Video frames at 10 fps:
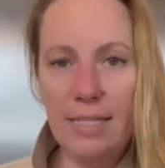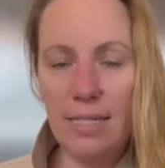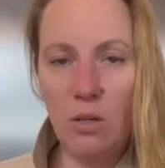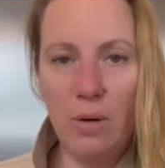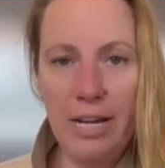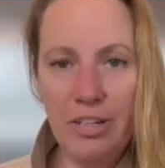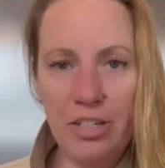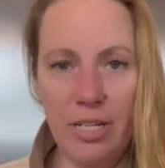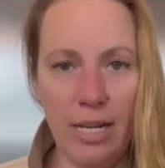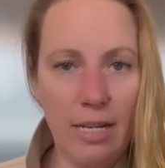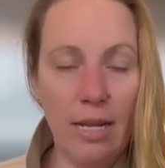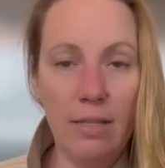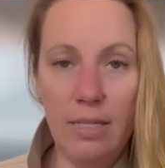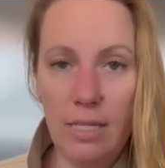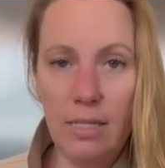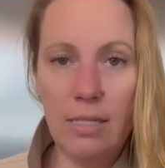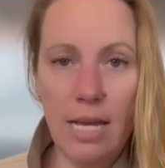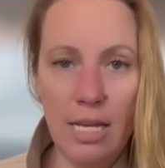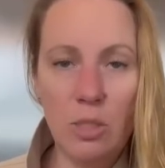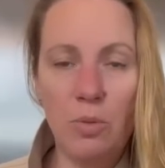the question, and these
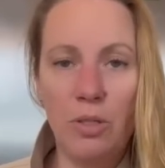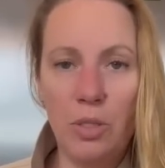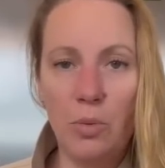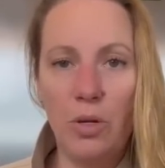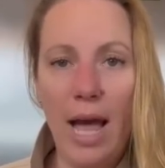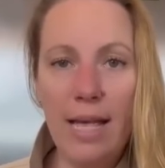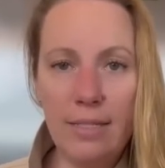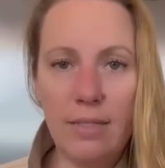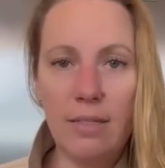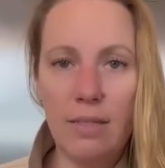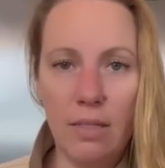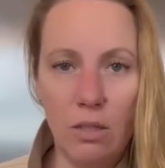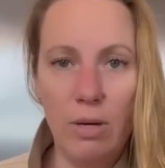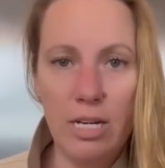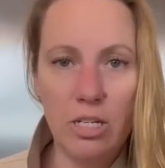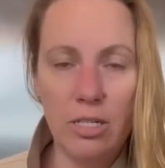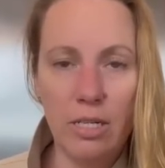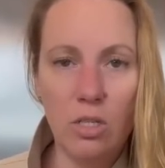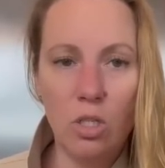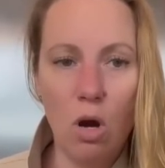experts were asked the
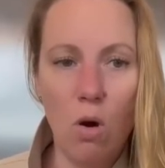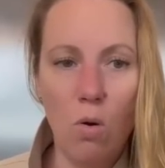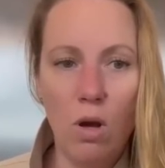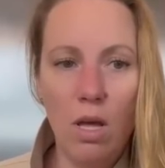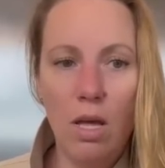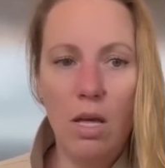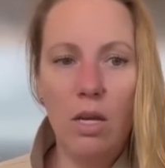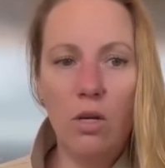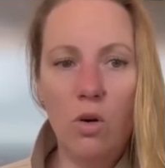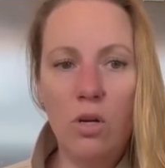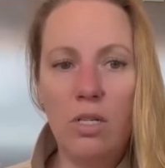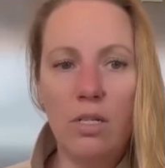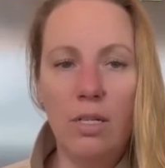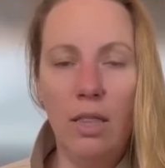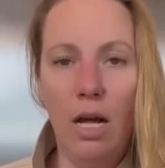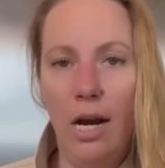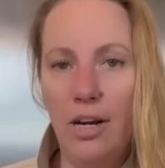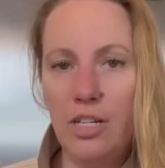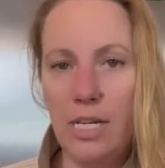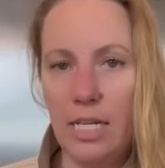question. So could
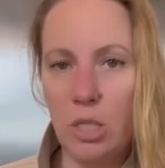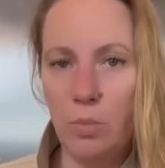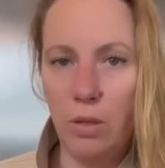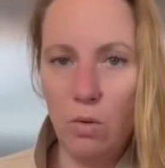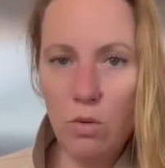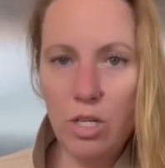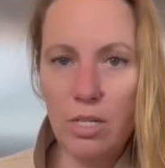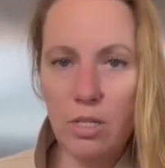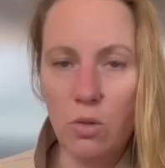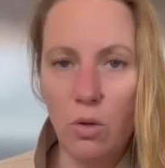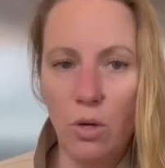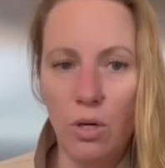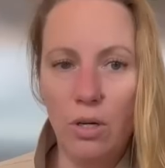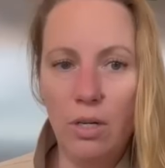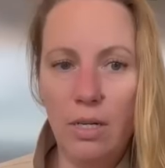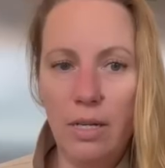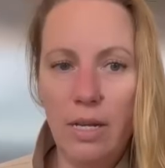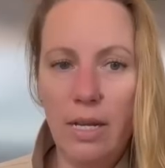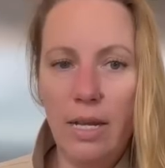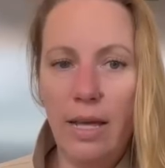large explosions occur
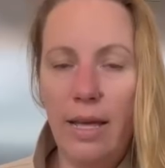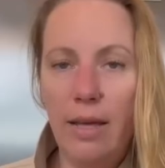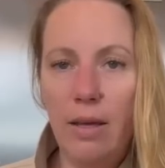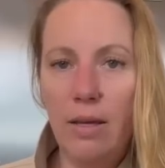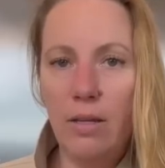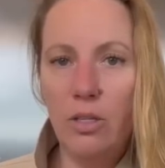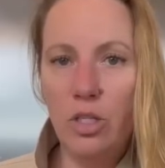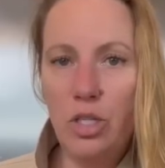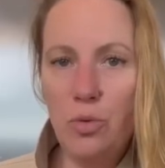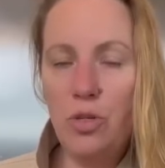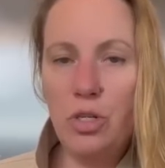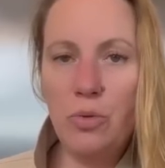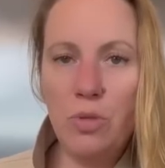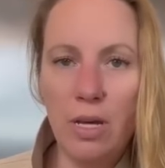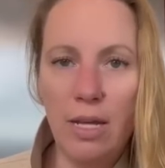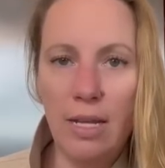due to the